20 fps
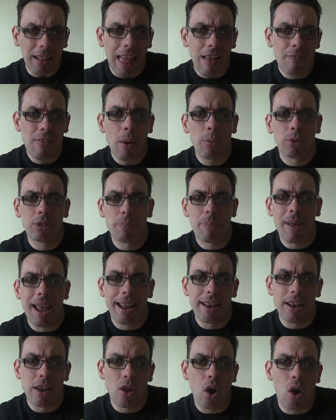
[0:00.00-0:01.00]
will
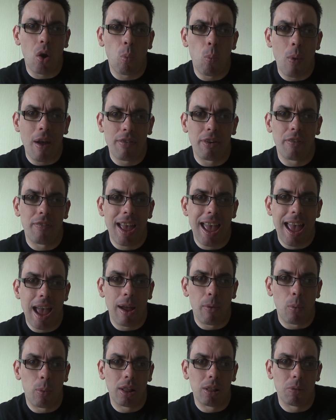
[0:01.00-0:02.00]
depend on whether
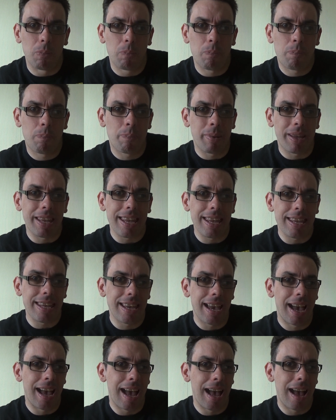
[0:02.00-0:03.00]
there will
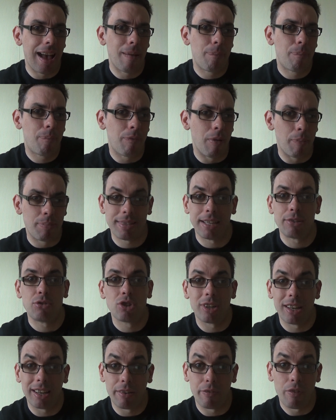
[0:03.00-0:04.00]
be the
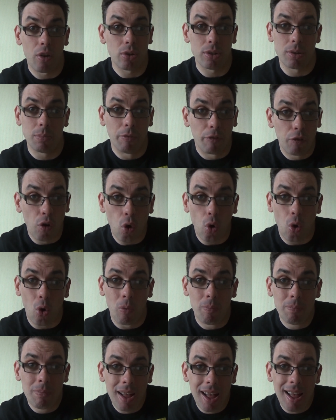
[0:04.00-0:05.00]
potential in a volume
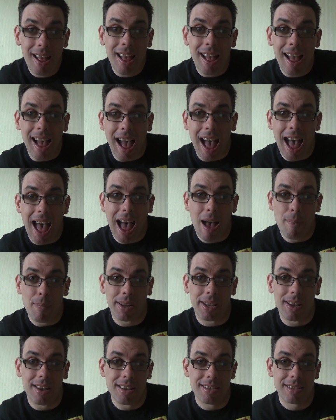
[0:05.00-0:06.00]
4.
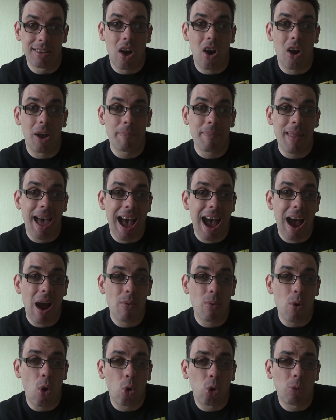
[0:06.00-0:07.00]
Because I'm
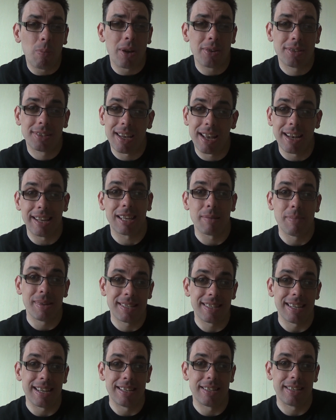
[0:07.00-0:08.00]
now almost certainly
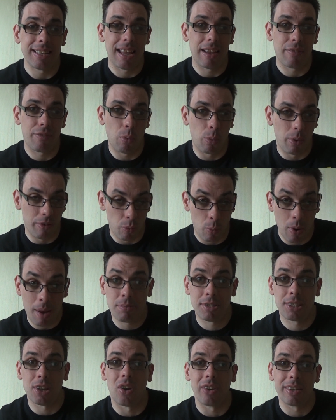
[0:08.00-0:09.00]
committed with a
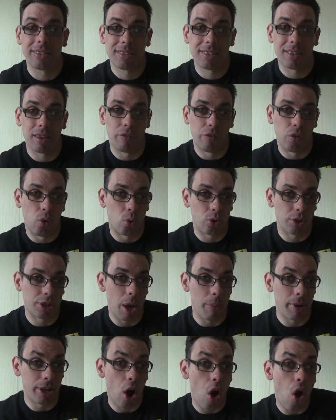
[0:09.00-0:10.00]
website for
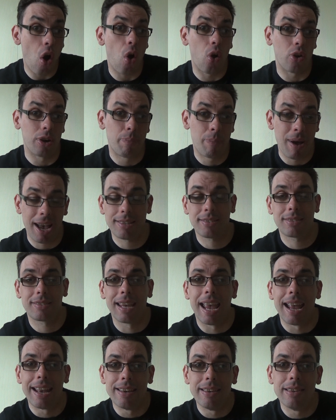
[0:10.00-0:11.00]
going on past
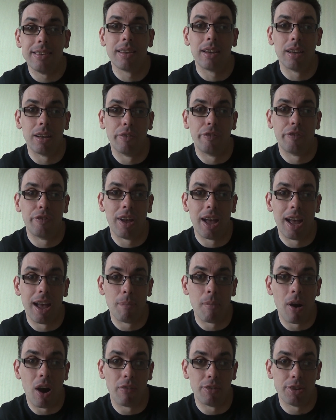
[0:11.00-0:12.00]
the end of
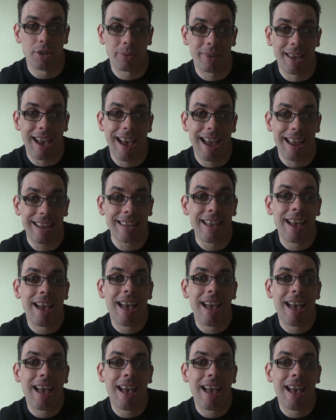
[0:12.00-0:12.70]
Marvel UK